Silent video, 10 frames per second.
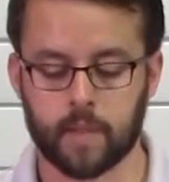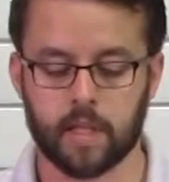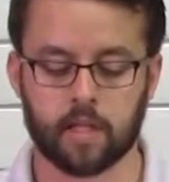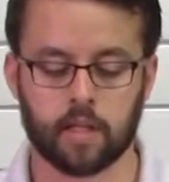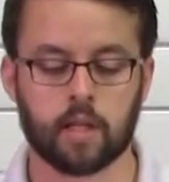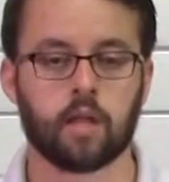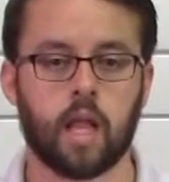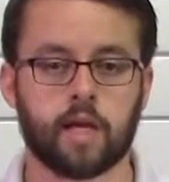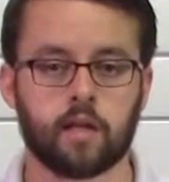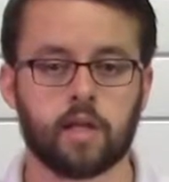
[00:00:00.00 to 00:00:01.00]
it
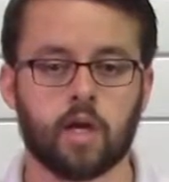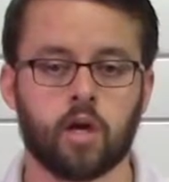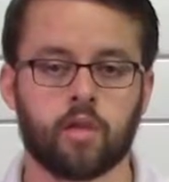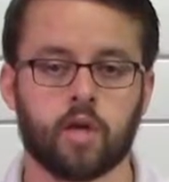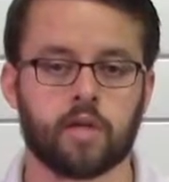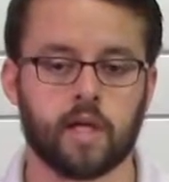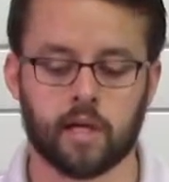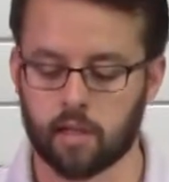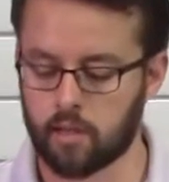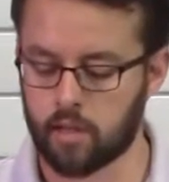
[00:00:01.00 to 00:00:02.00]
likely there
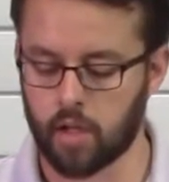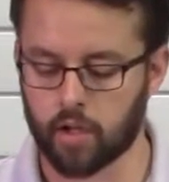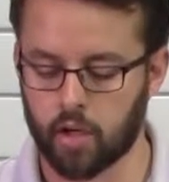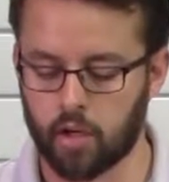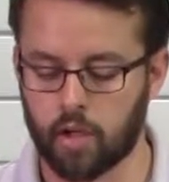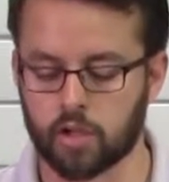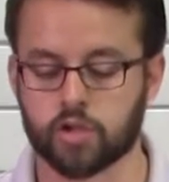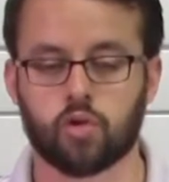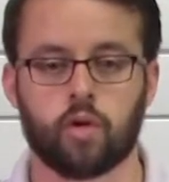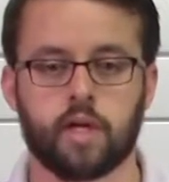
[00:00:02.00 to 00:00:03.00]
did occur a
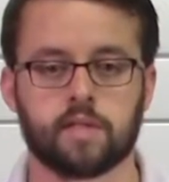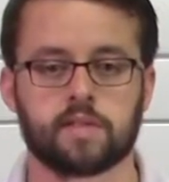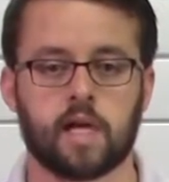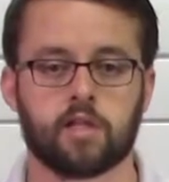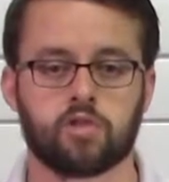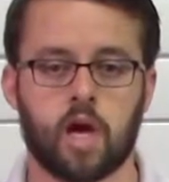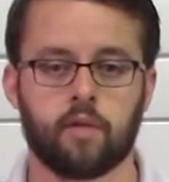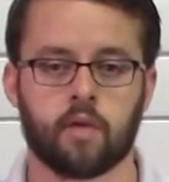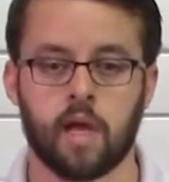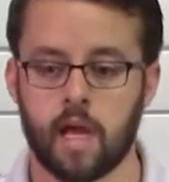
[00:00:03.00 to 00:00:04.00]
short inside the
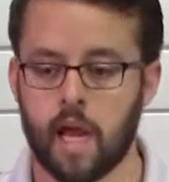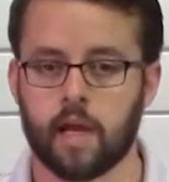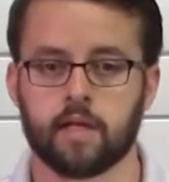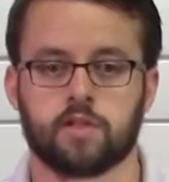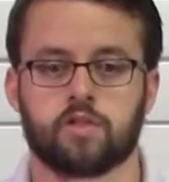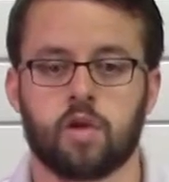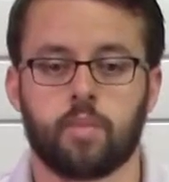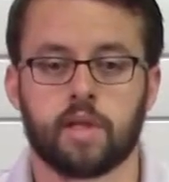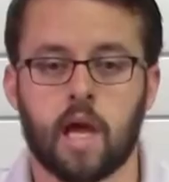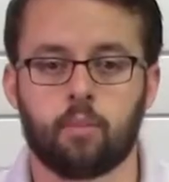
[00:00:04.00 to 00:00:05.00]
drive and it's
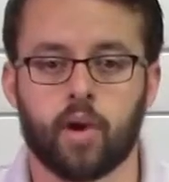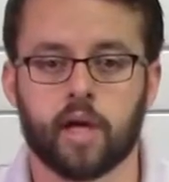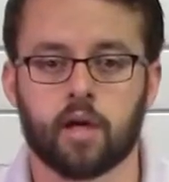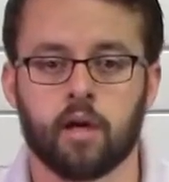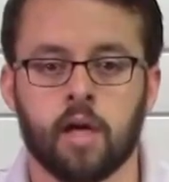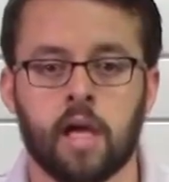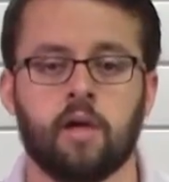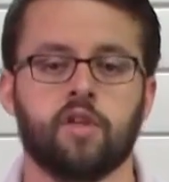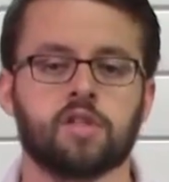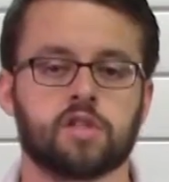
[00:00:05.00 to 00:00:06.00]
tripping that breaker.
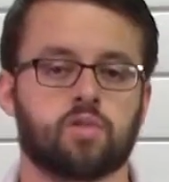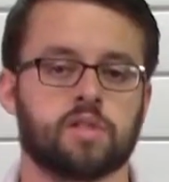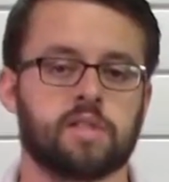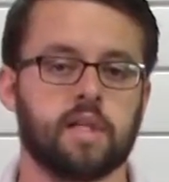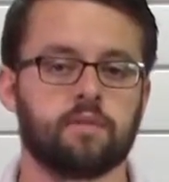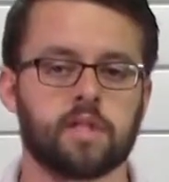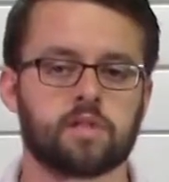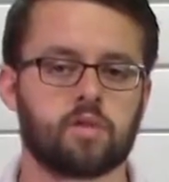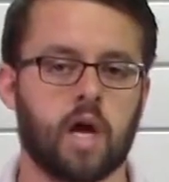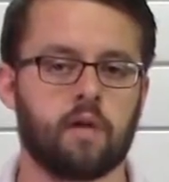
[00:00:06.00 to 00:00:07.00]
If you just received
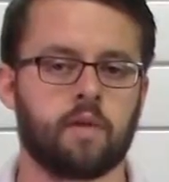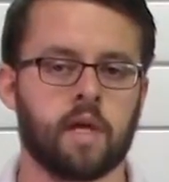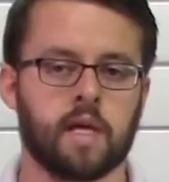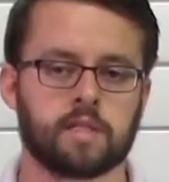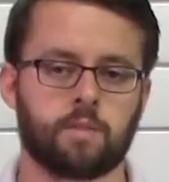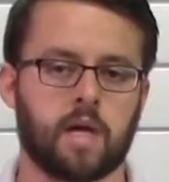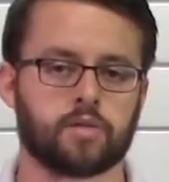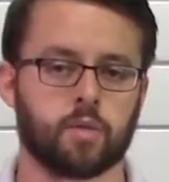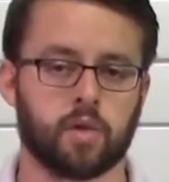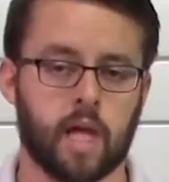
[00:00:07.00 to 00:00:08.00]
this drive, it's
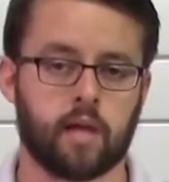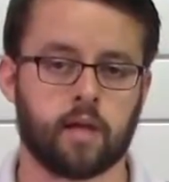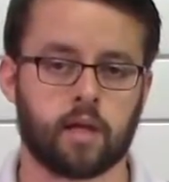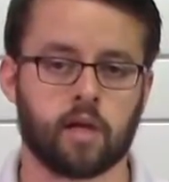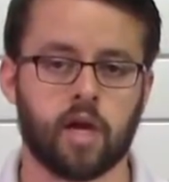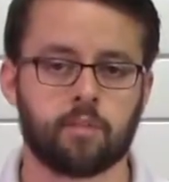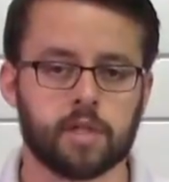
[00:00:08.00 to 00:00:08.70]
possible that it could have